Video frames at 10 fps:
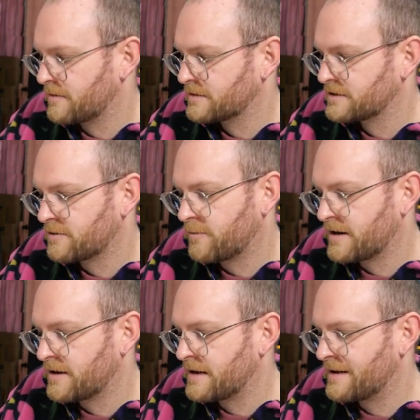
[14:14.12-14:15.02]
so when
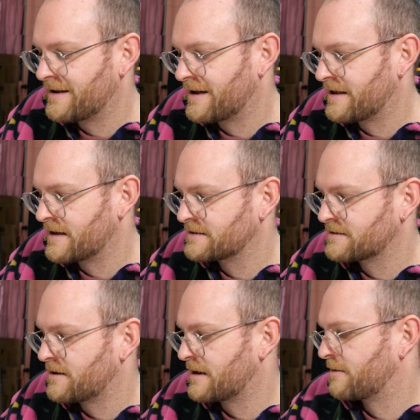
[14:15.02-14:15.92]
I guess
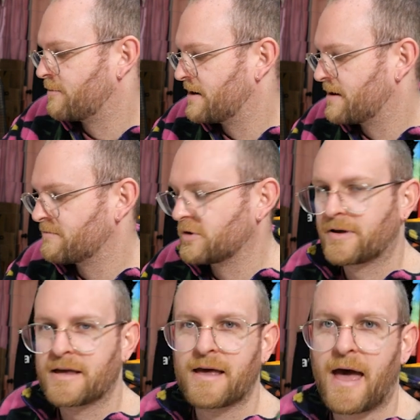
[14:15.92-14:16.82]
like when I'm
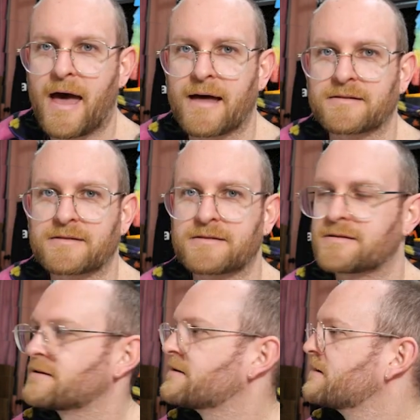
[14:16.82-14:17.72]
looking at
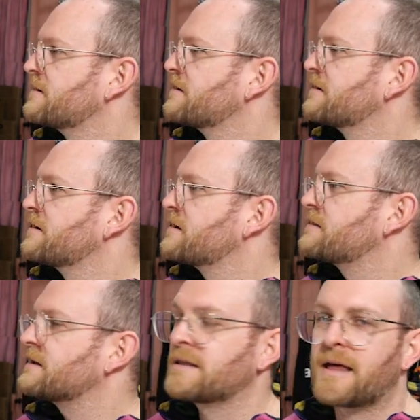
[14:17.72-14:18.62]

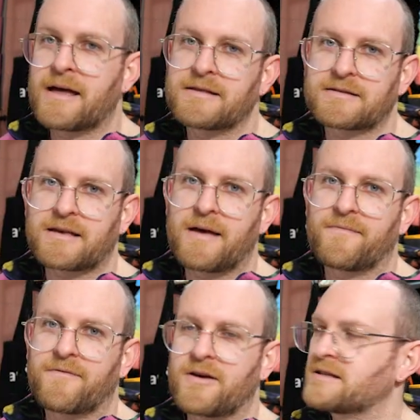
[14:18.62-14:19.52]
the landscape
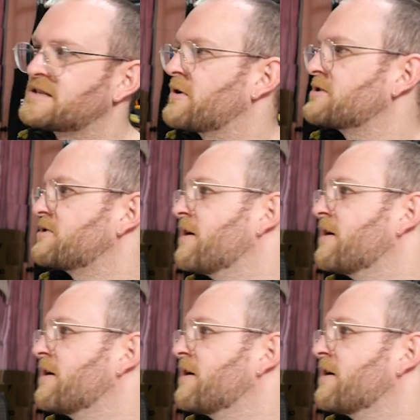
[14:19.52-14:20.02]
for inspiration,